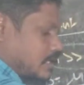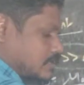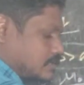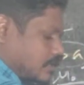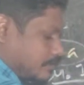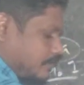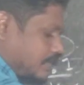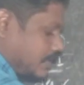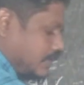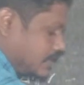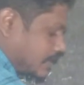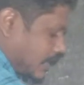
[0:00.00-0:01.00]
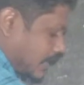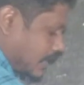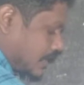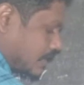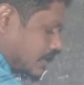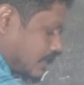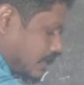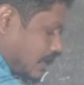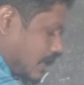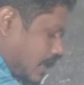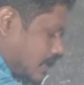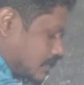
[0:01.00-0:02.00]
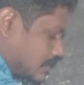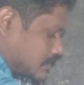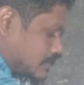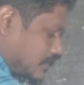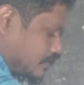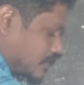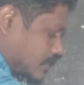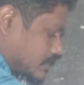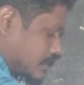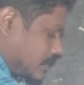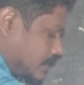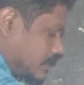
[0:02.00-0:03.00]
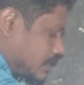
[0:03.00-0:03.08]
the B and R is inversely